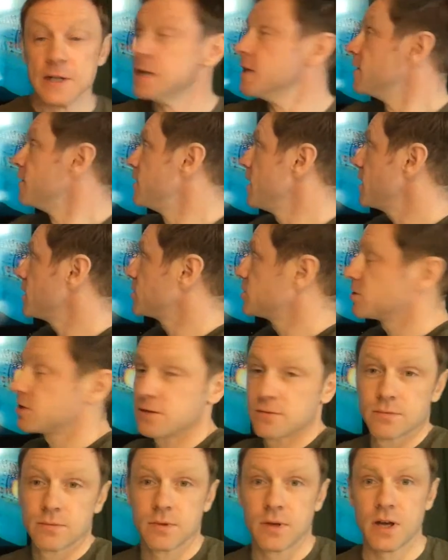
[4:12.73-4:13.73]
This
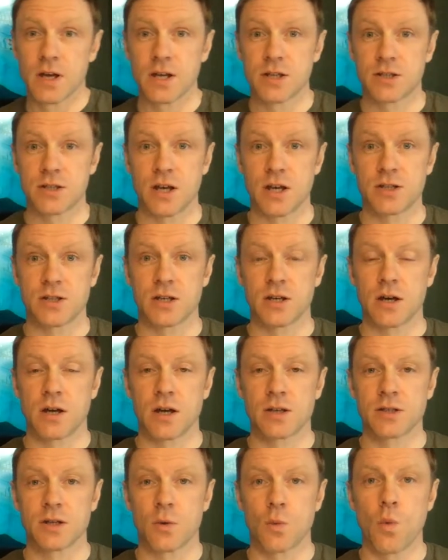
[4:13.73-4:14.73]
is
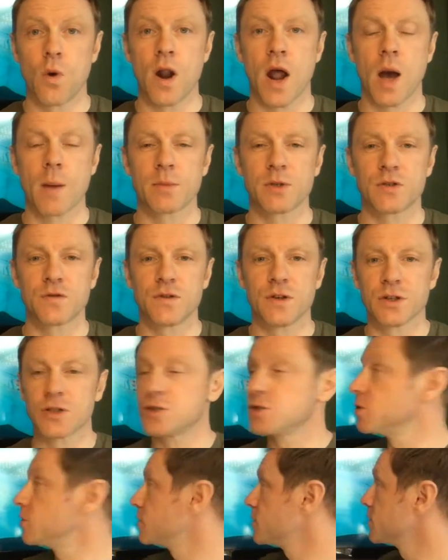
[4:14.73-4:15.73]
a one atmosphere
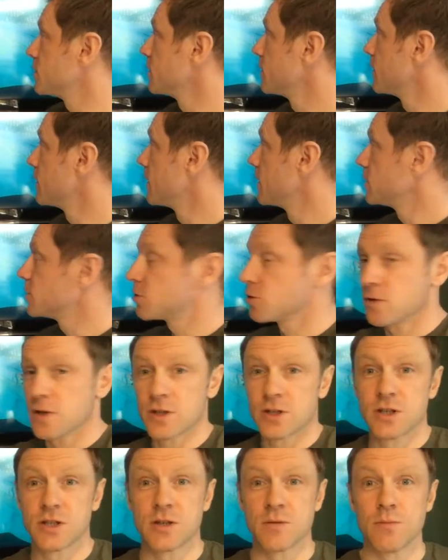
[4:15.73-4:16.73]
suit. So
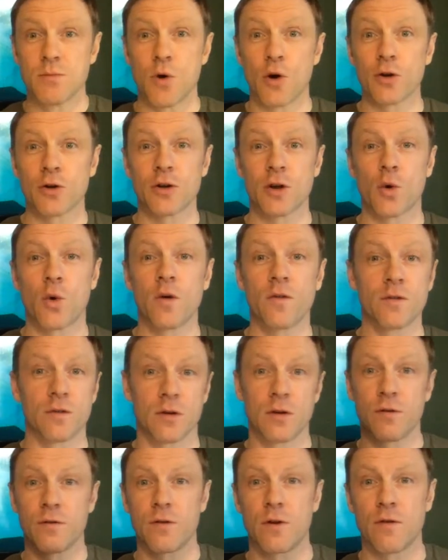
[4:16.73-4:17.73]
this is the modern equivalent
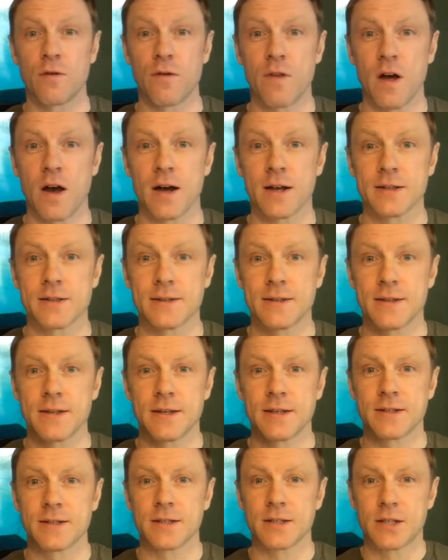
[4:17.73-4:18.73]
of that.
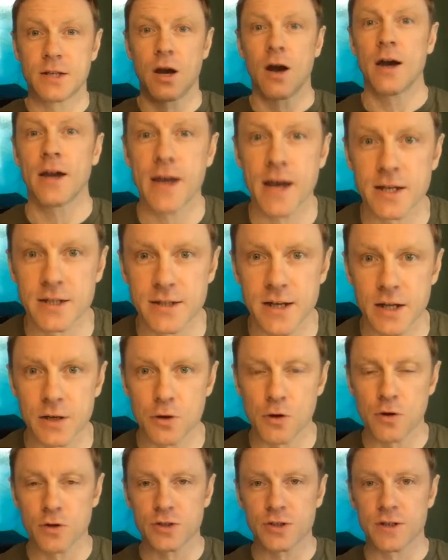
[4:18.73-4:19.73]
This is cutting edge
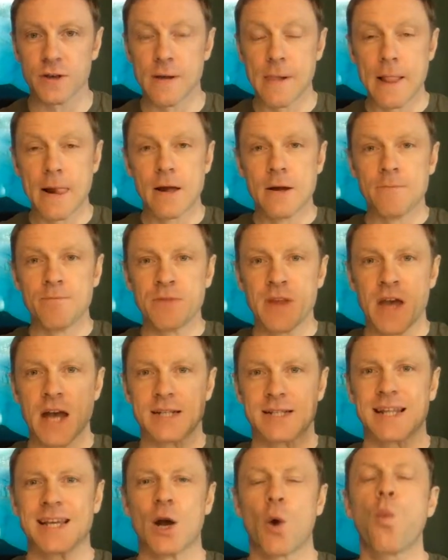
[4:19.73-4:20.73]
technology. It's
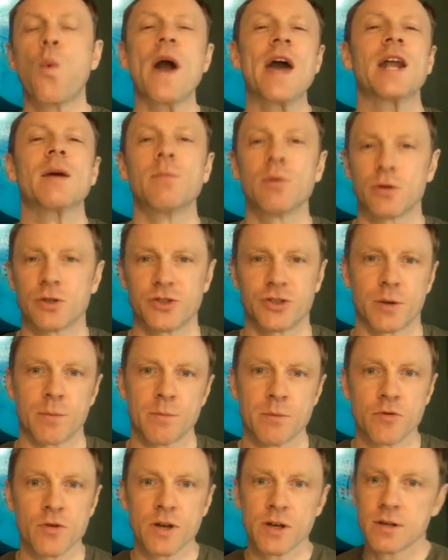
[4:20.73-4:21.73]
like a wearable
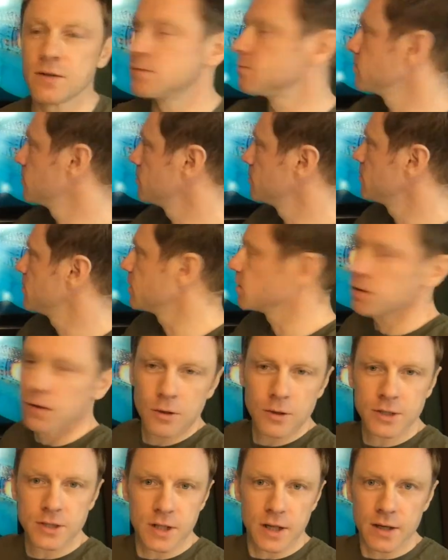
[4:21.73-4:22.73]
submarine that
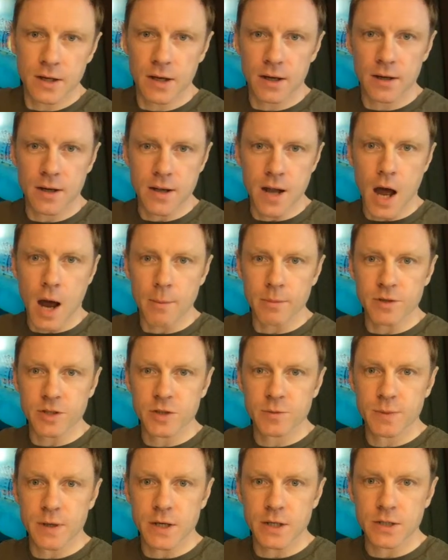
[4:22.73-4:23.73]
looks like an armored
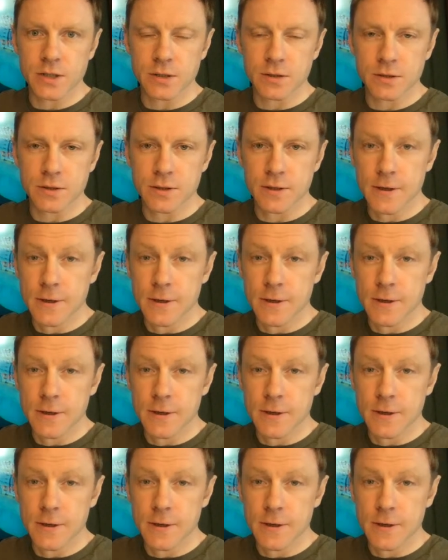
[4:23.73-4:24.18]
spacesuit.